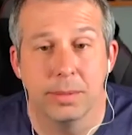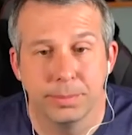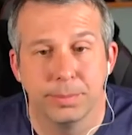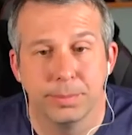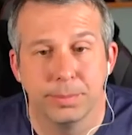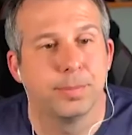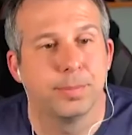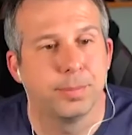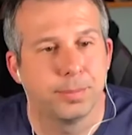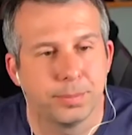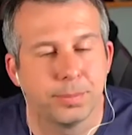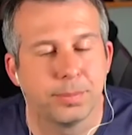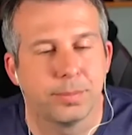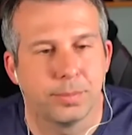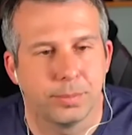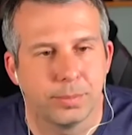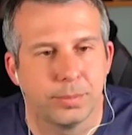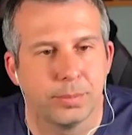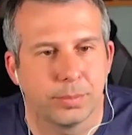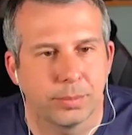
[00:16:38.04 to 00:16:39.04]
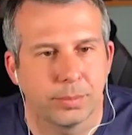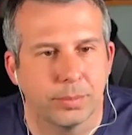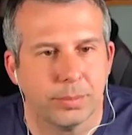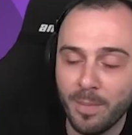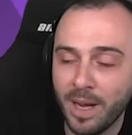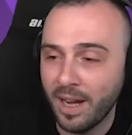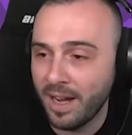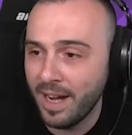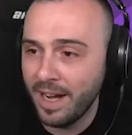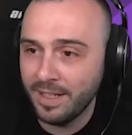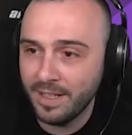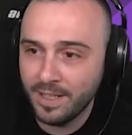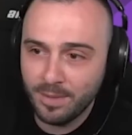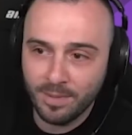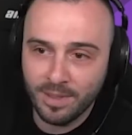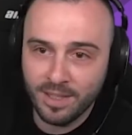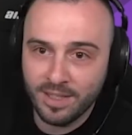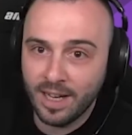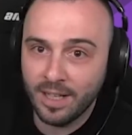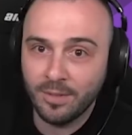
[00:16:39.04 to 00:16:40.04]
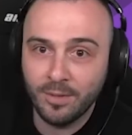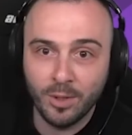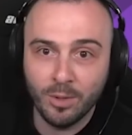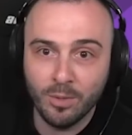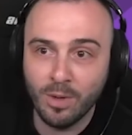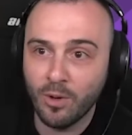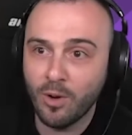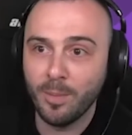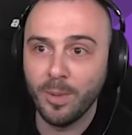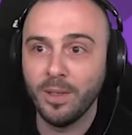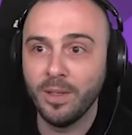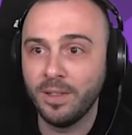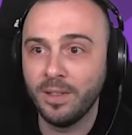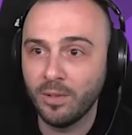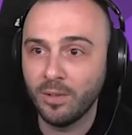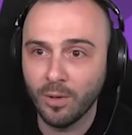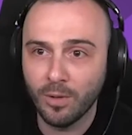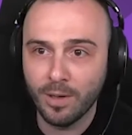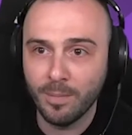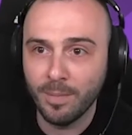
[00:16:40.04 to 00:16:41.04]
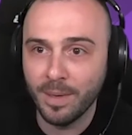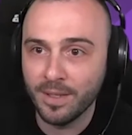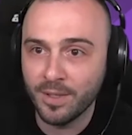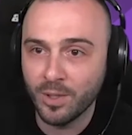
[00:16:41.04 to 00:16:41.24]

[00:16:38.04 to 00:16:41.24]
just say tomorrow, me and Hades, we decide to do a community tournament.